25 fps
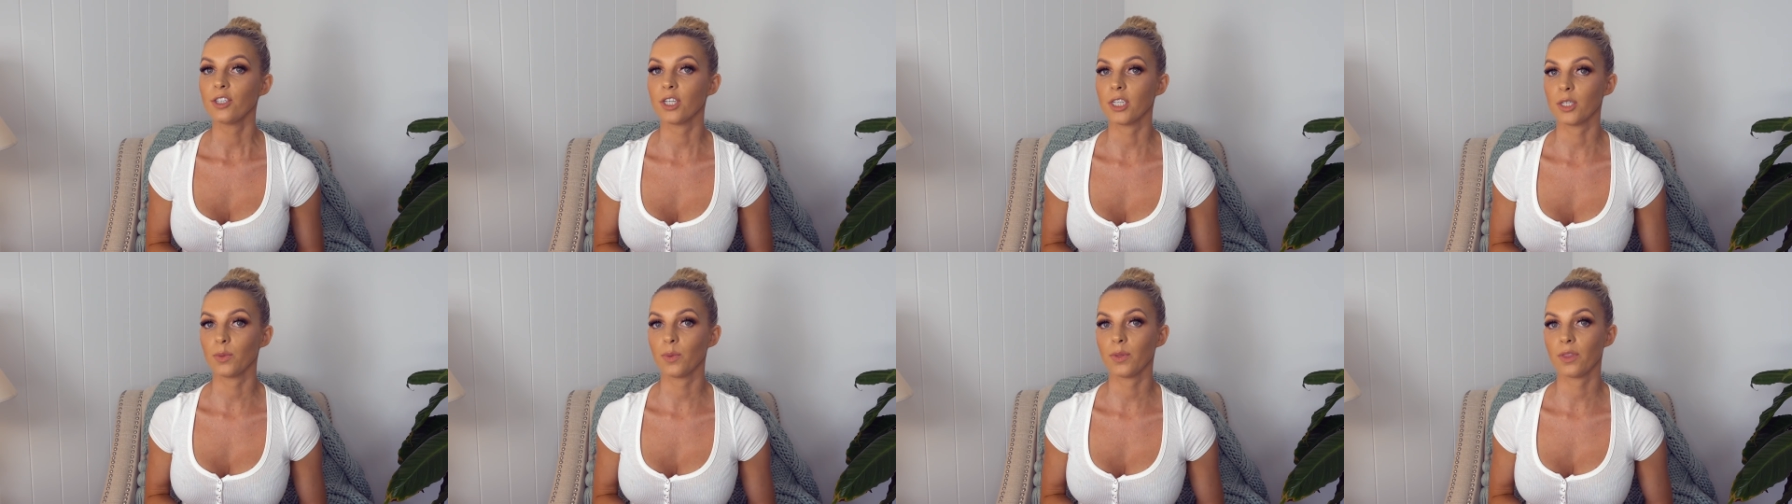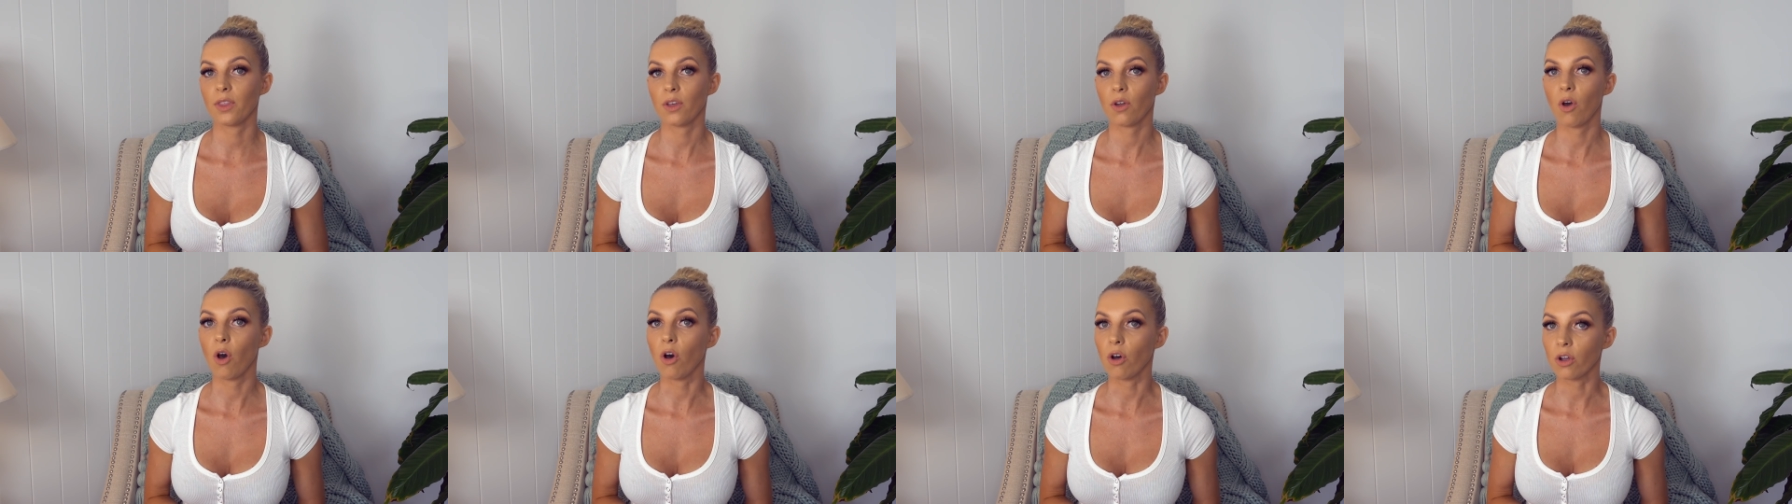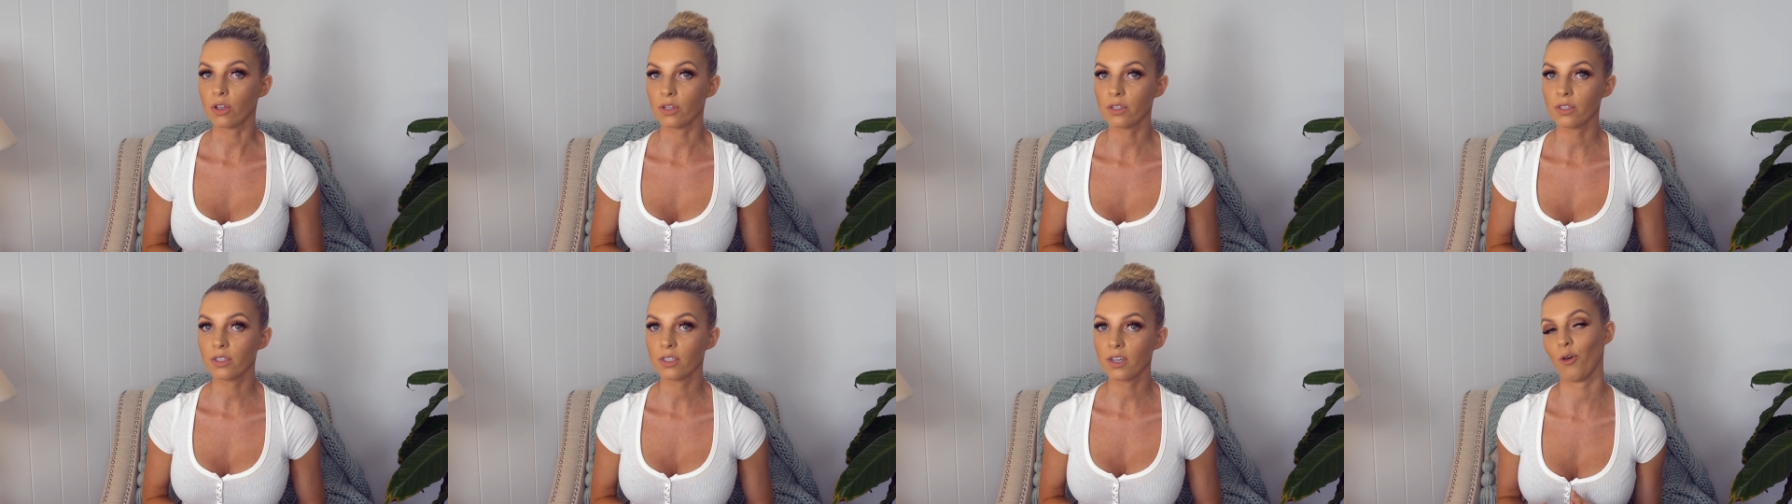just with the
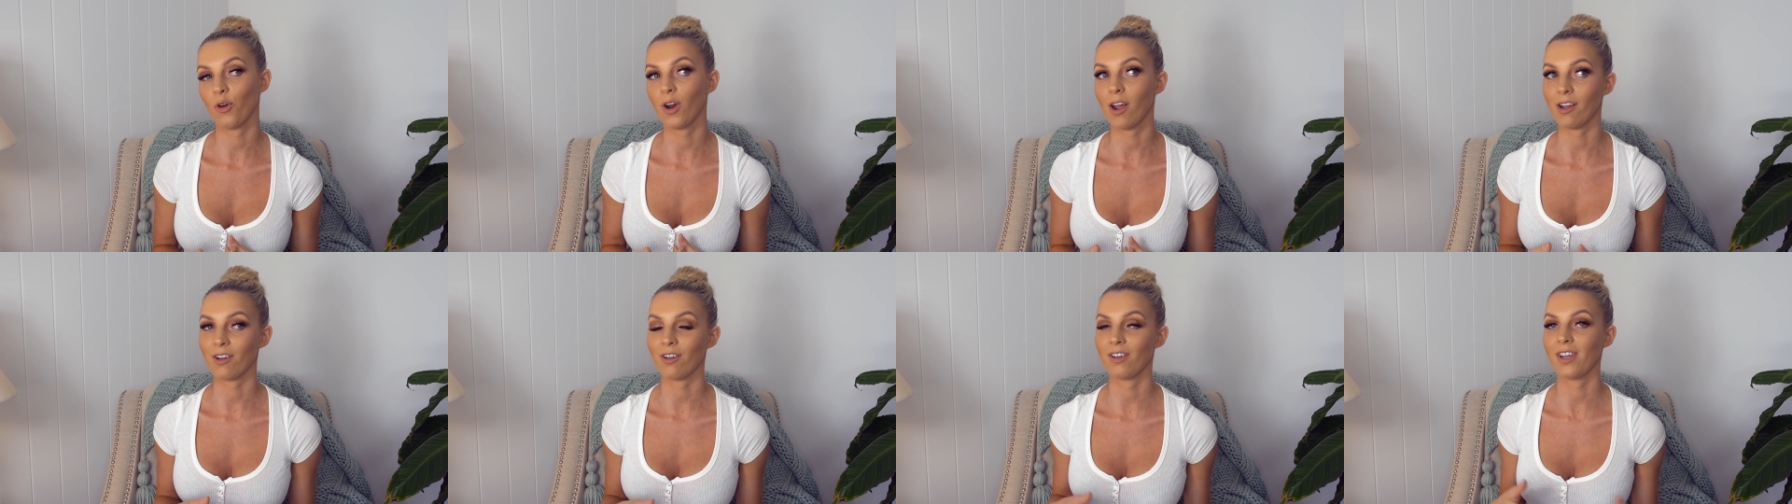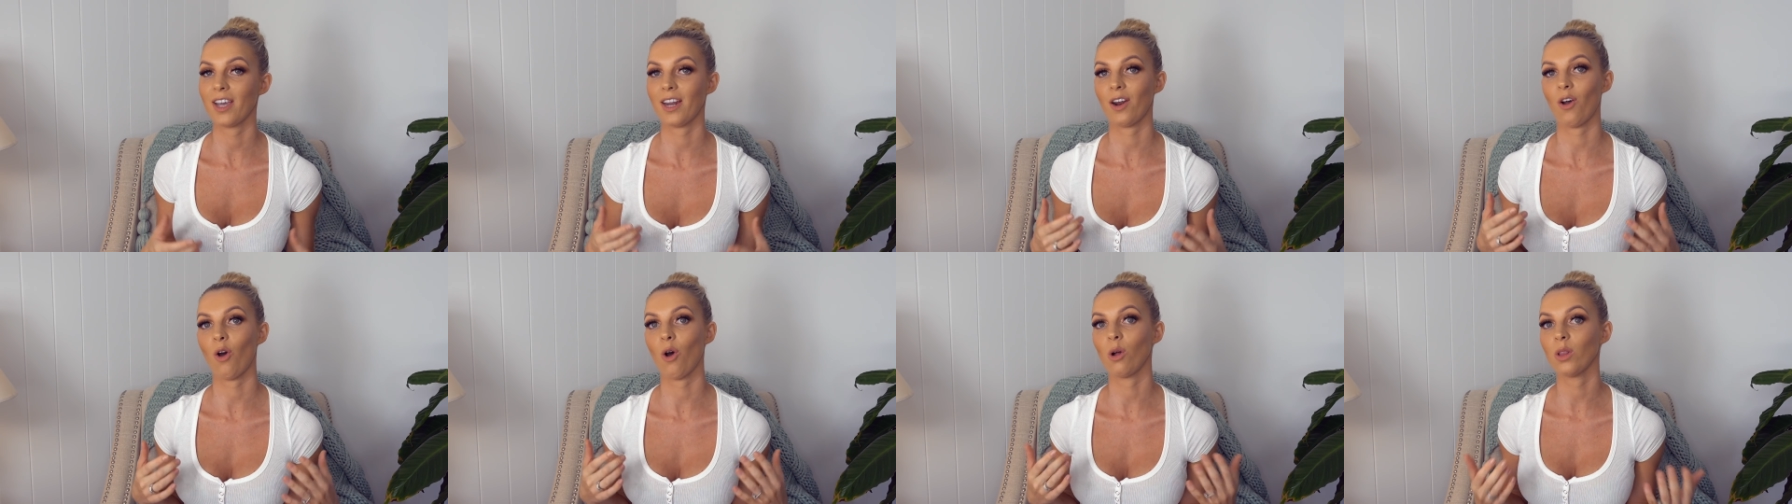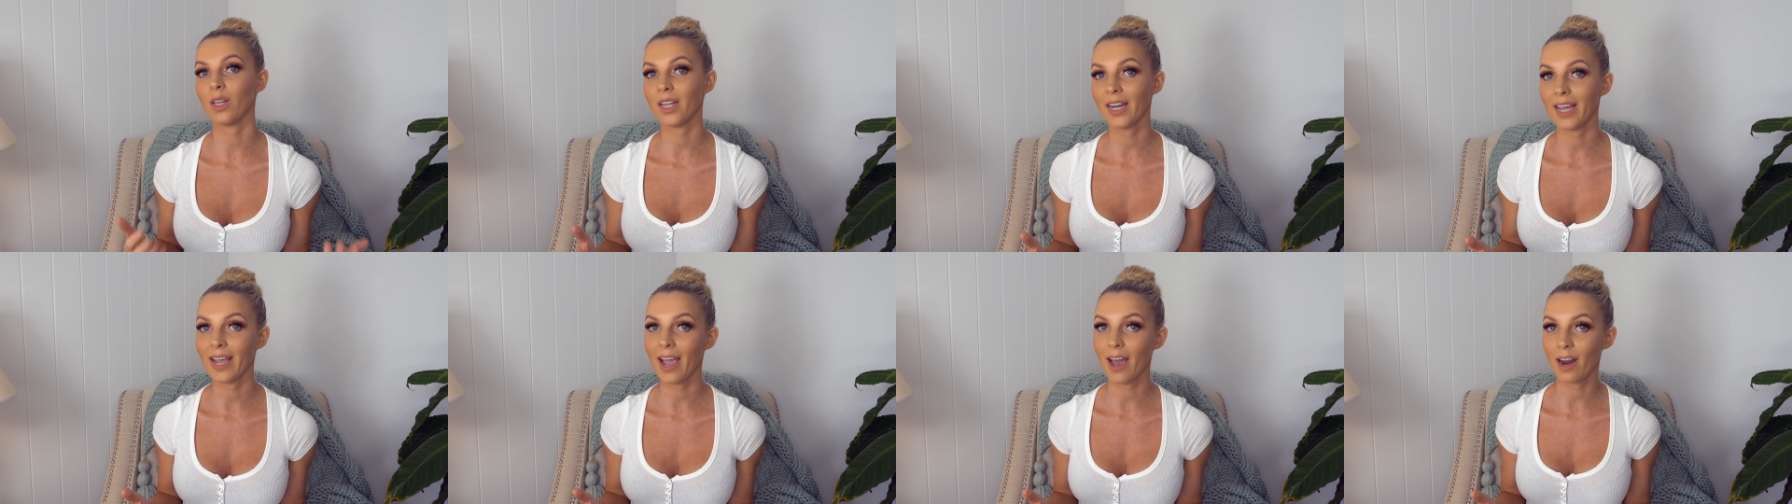cost, thought I could get a
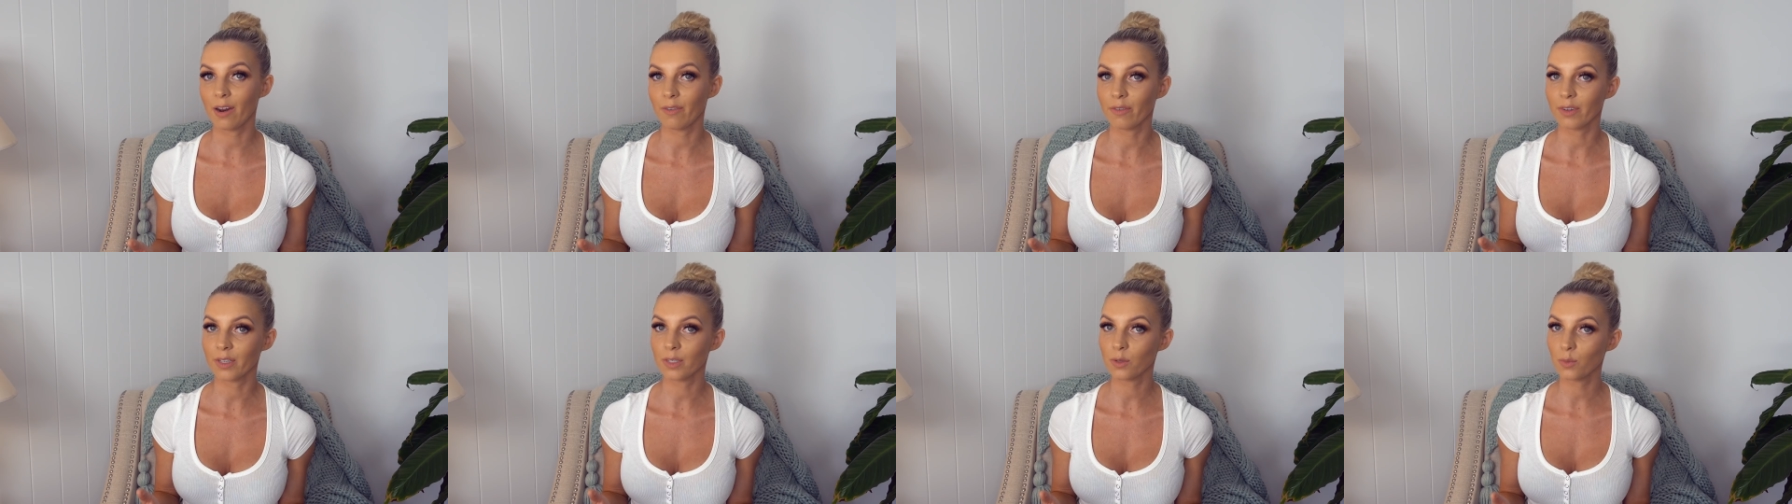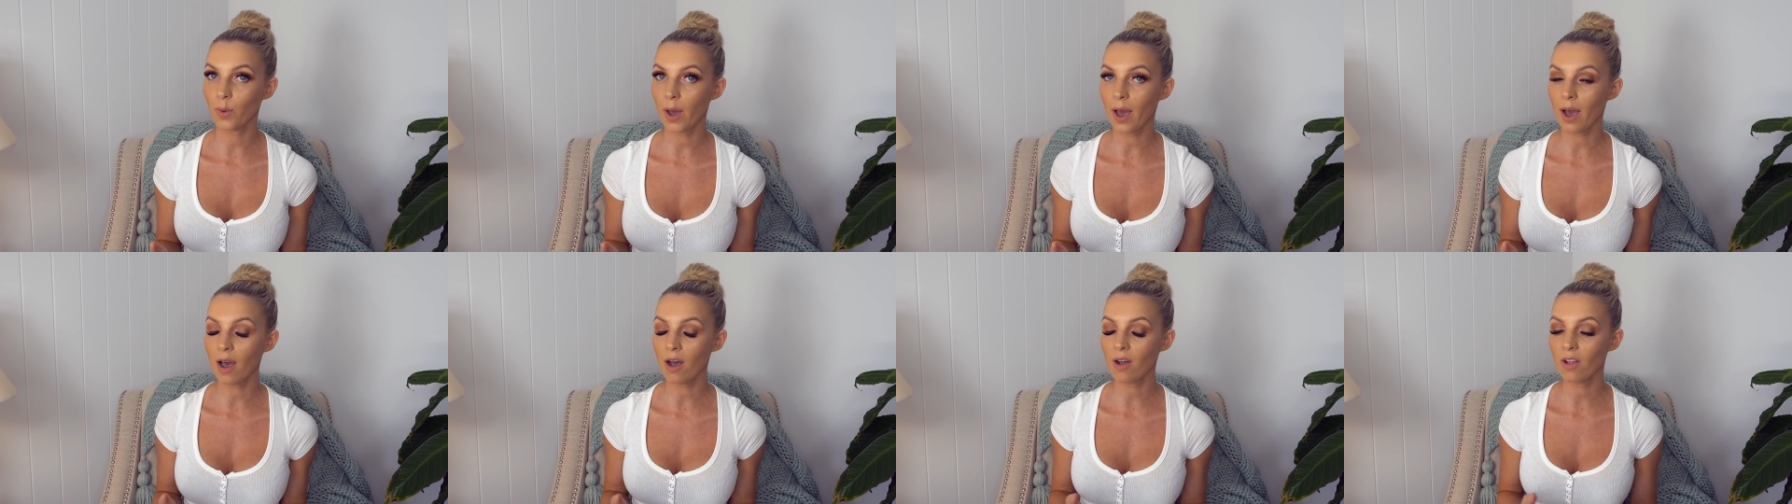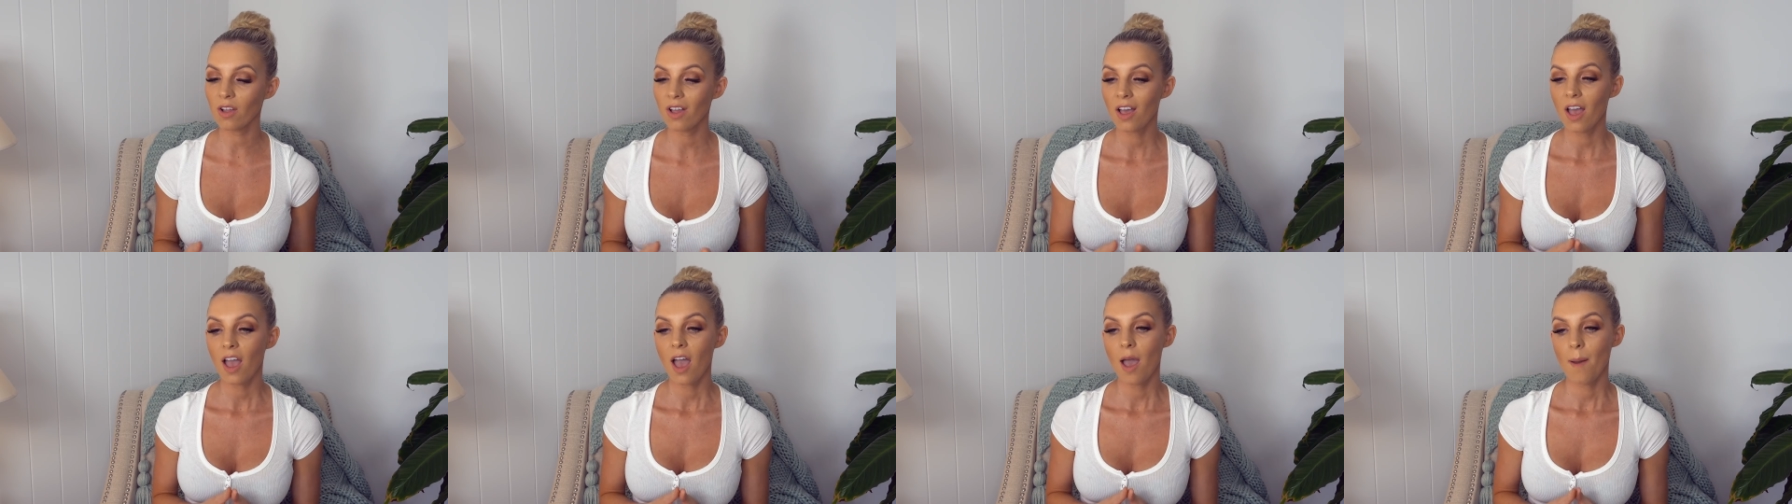holiday out of it as
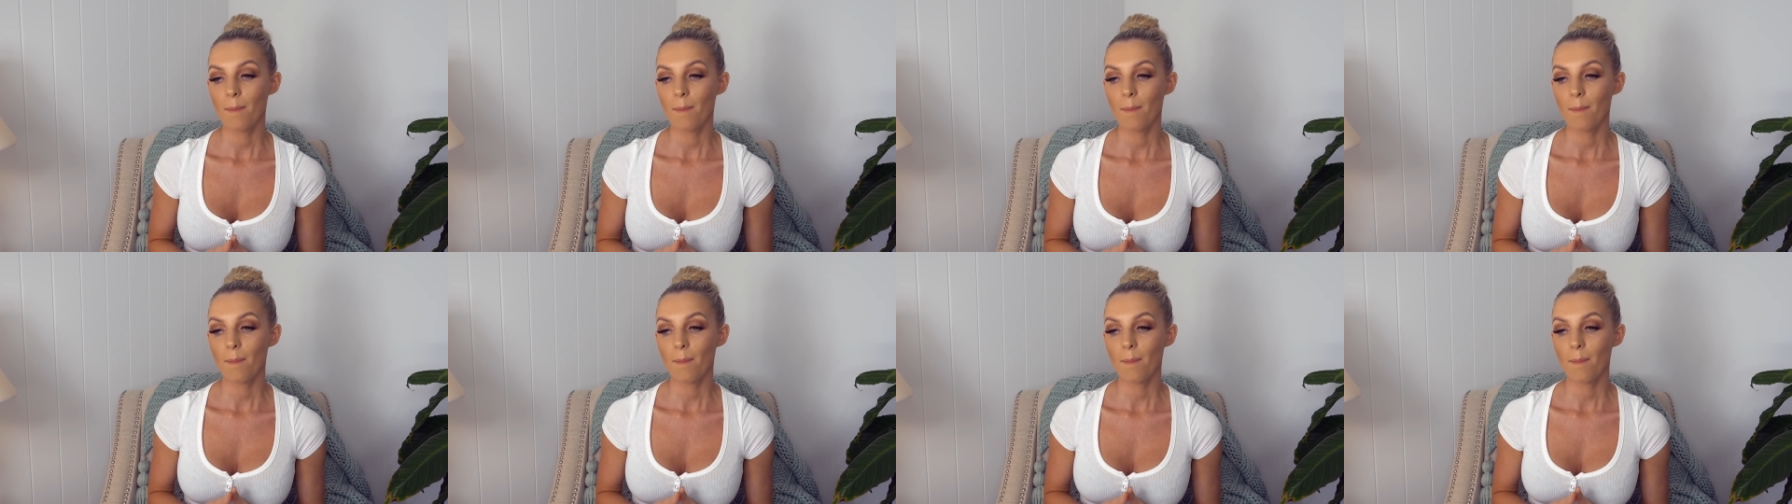well.